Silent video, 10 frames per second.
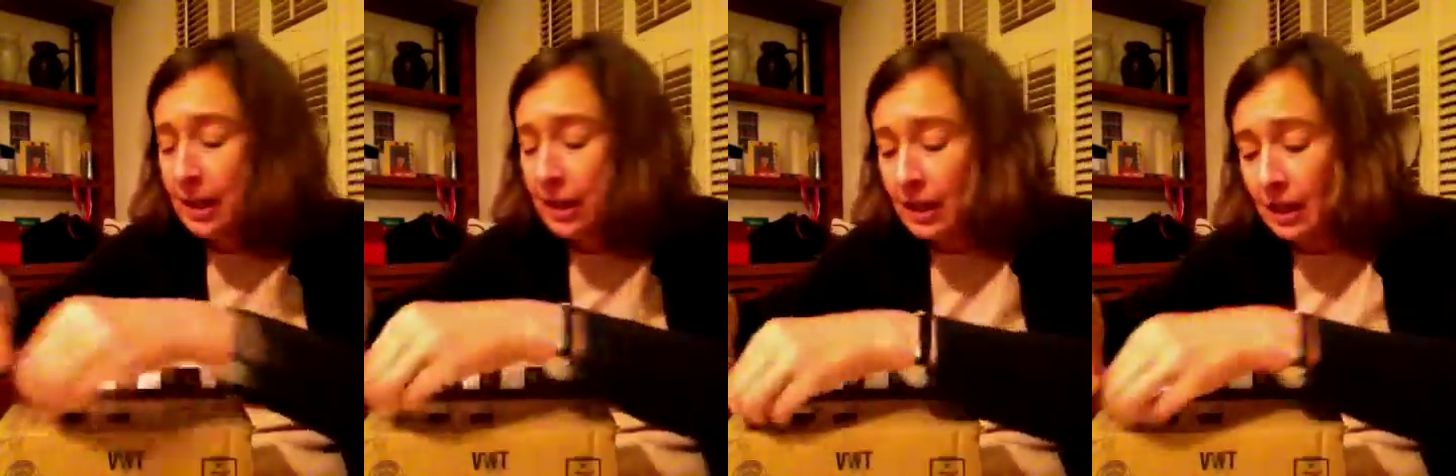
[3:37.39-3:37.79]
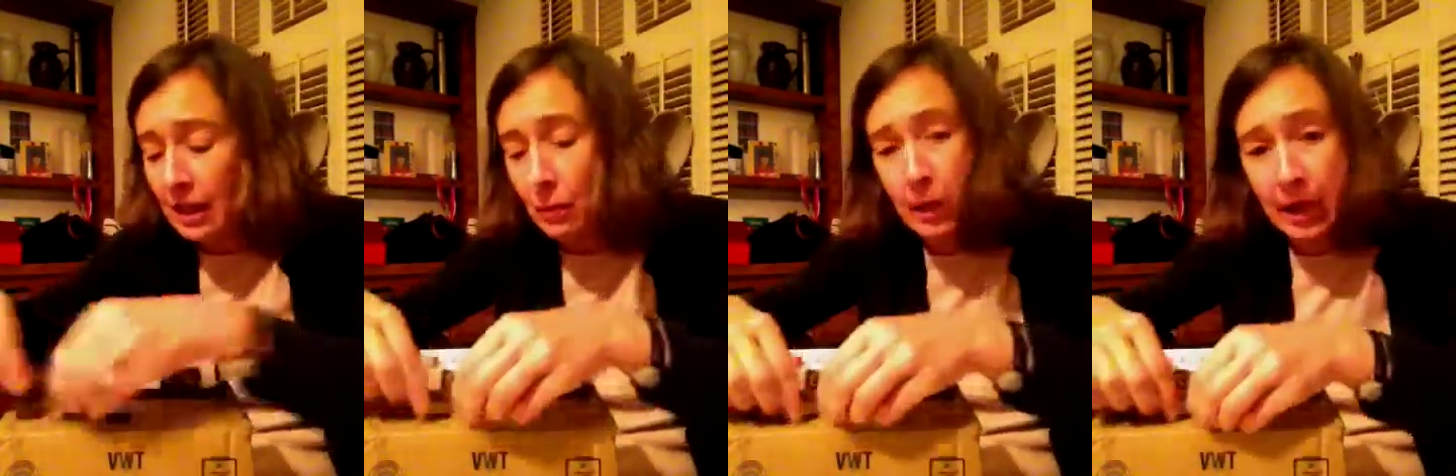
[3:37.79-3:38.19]

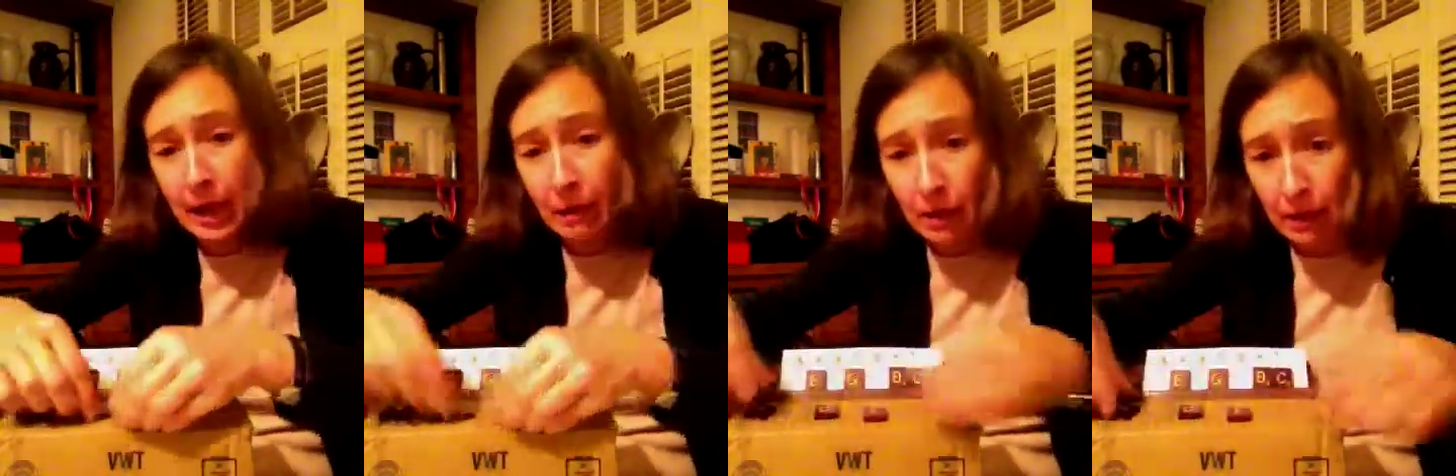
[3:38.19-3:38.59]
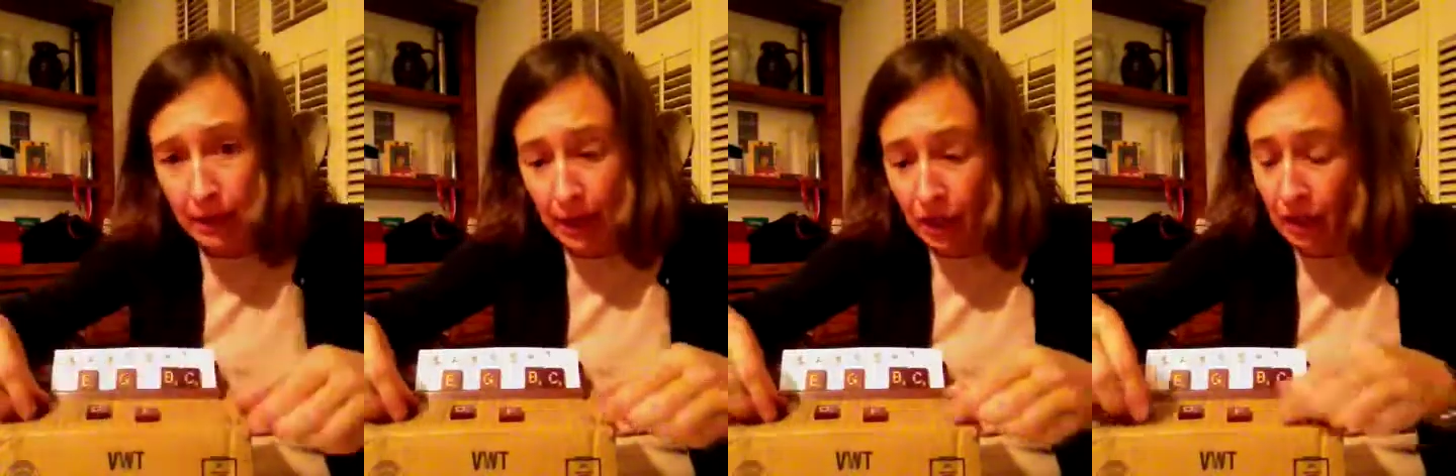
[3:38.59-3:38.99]
any way I
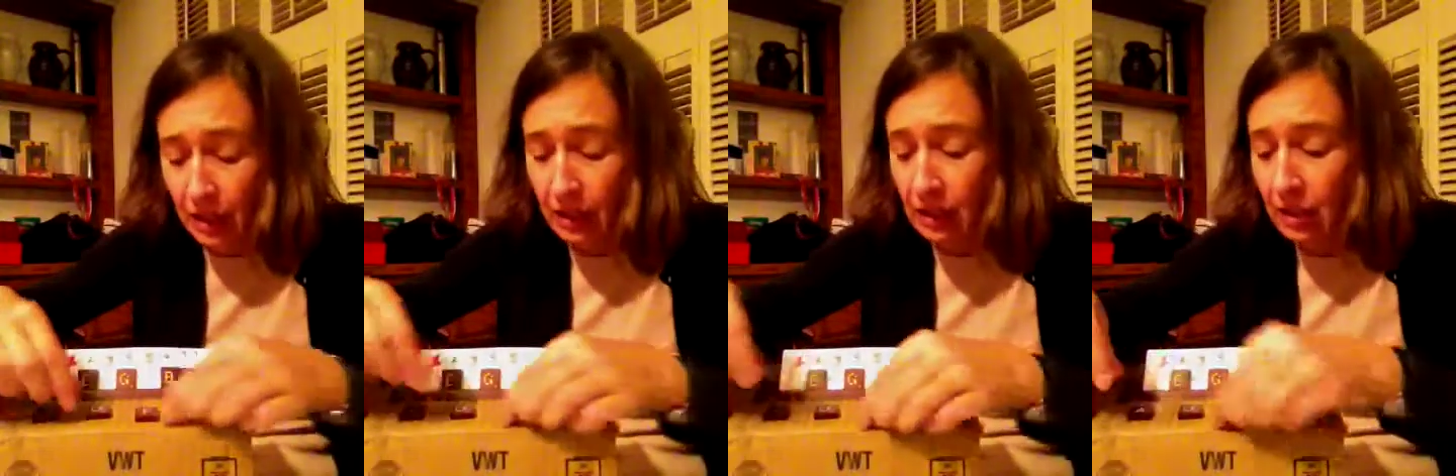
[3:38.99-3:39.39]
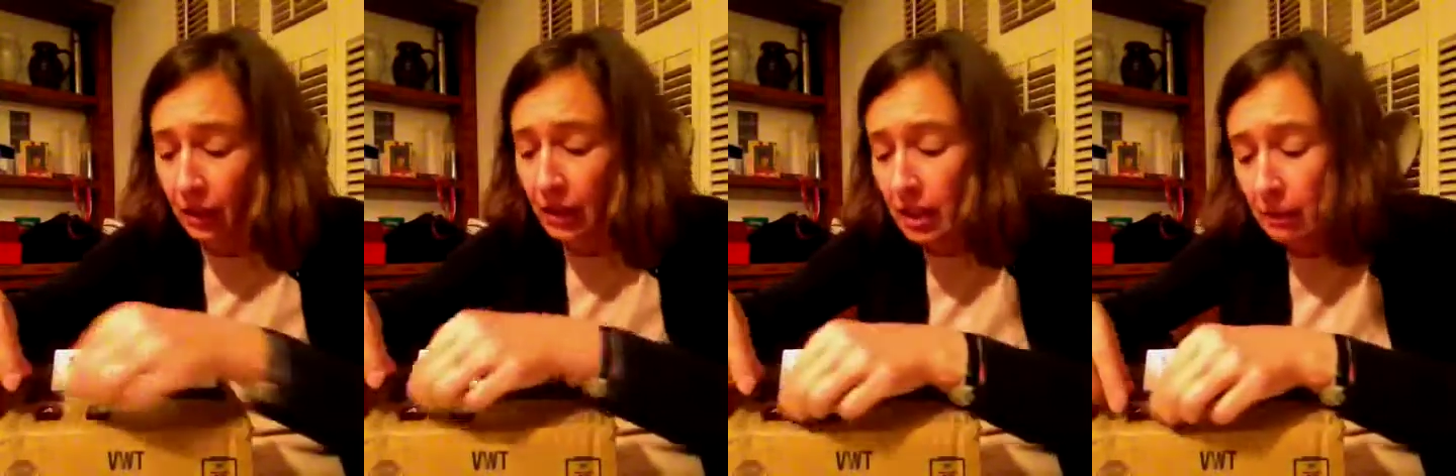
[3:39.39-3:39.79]
rearrange it, it's
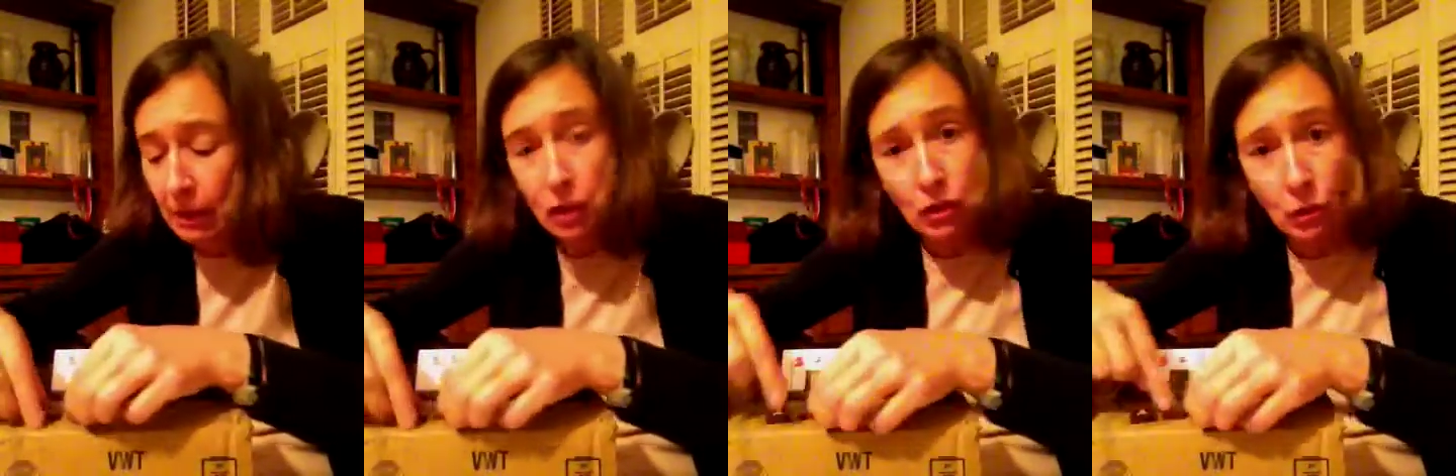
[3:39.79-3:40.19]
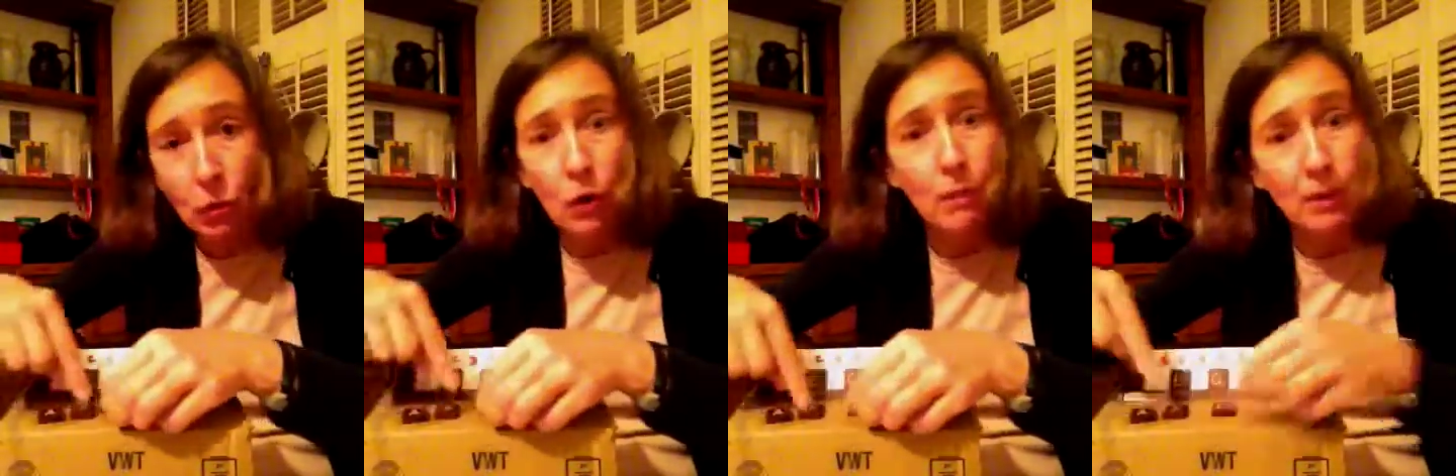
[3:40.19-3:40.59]
still the D major
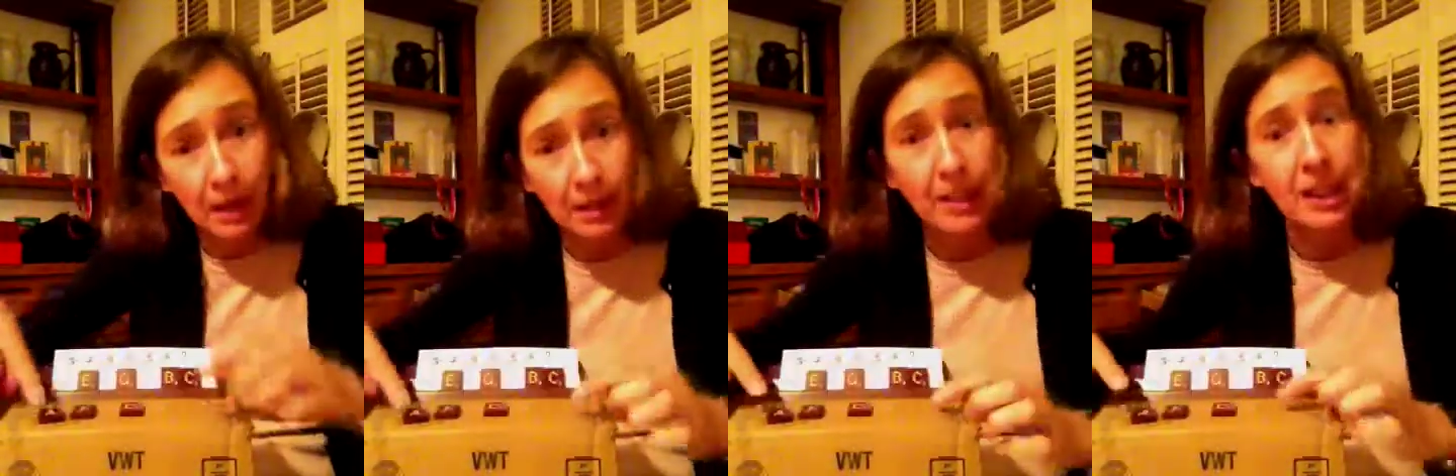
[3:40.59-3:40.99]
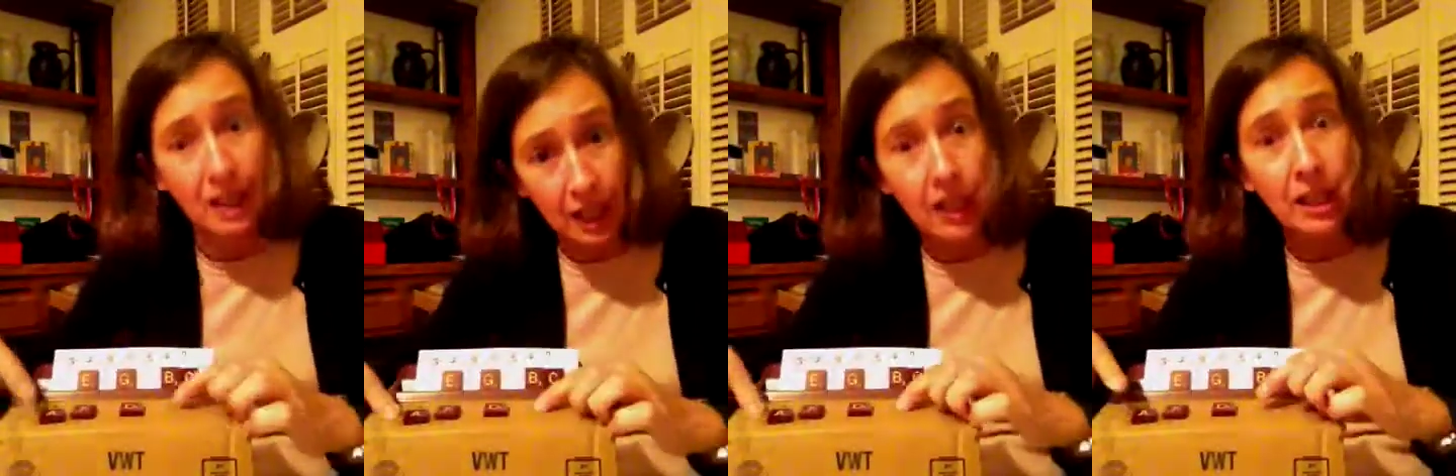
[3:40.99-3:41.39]
chord because it's
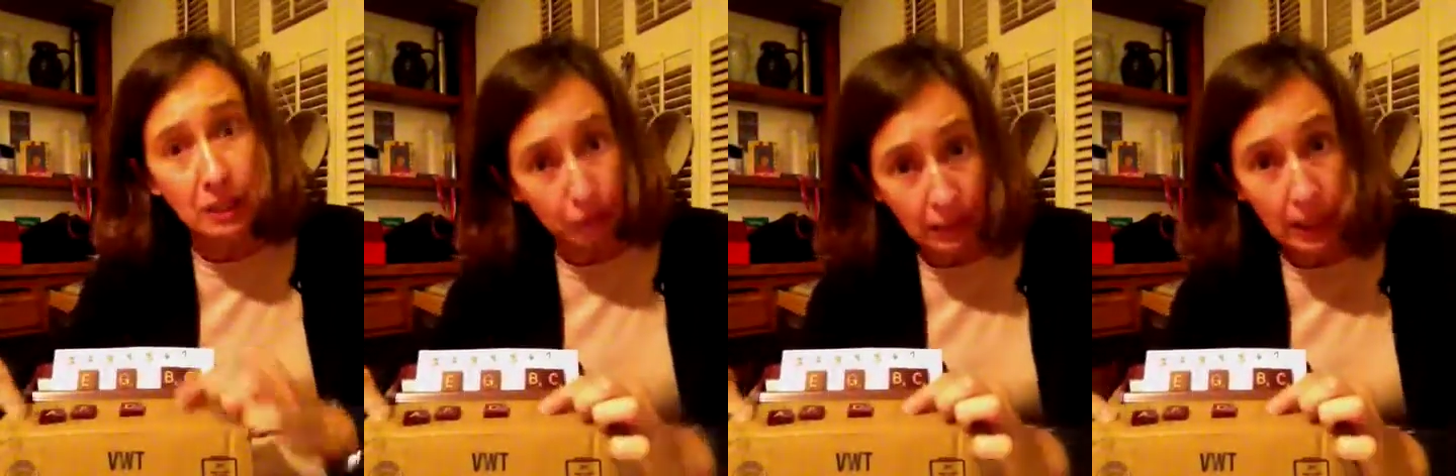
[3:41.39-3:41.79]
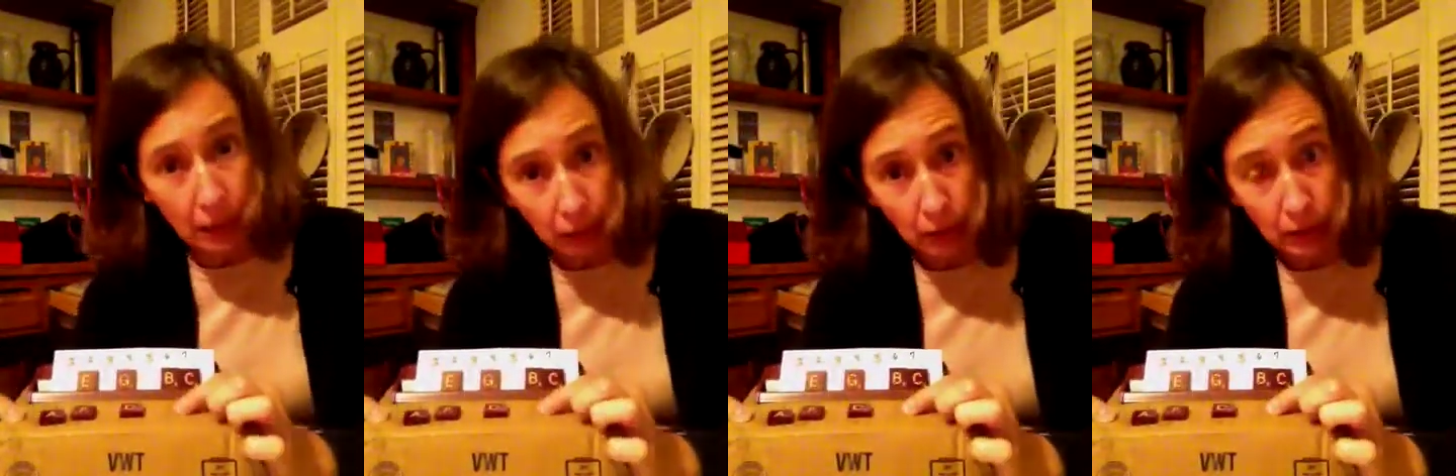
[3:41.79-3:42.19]
these three
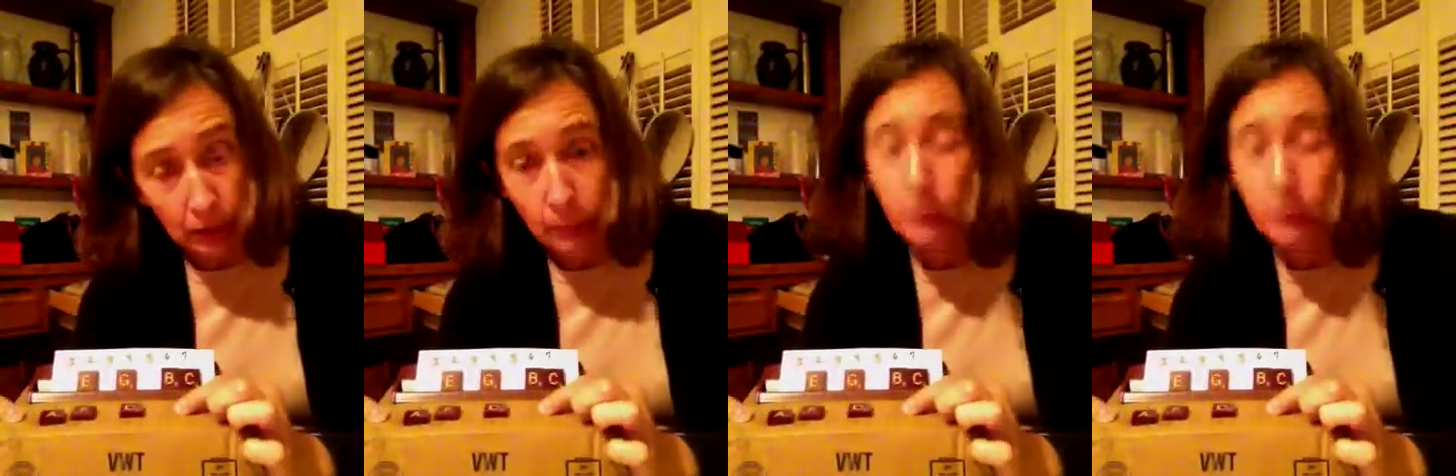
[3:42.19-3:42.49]
notes.